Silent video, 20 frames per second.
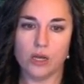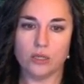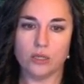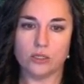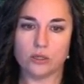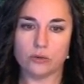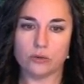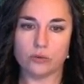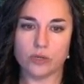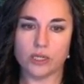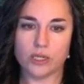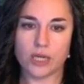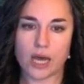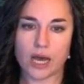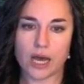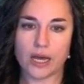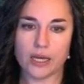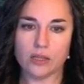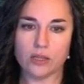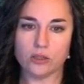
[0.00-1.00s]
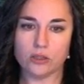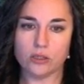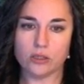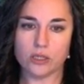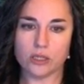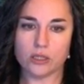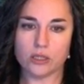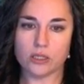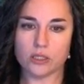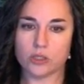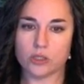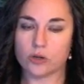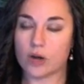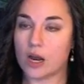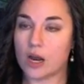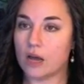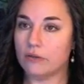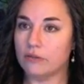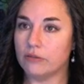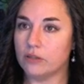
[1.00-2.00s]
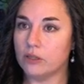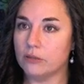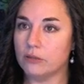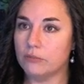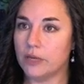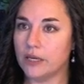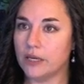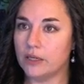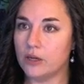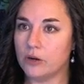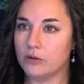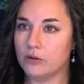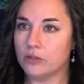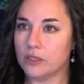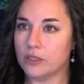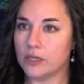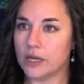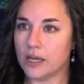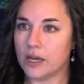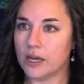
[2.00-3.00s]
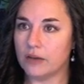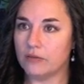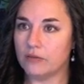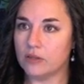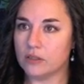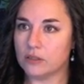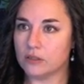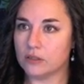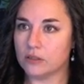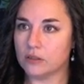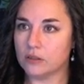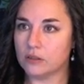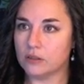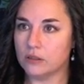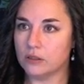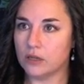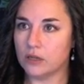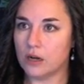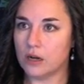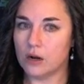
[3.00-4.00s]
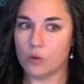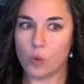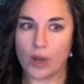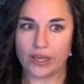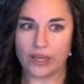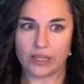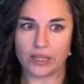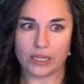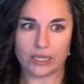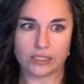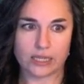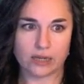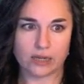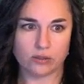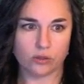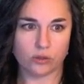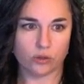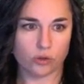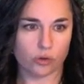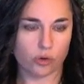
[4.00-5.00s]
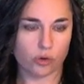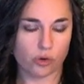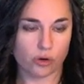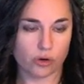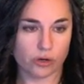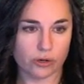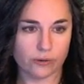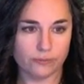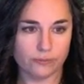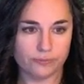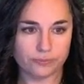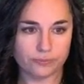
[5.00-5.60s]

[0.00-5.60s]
So when I look at this graph, and you may note that I have this little white thing down in the corner,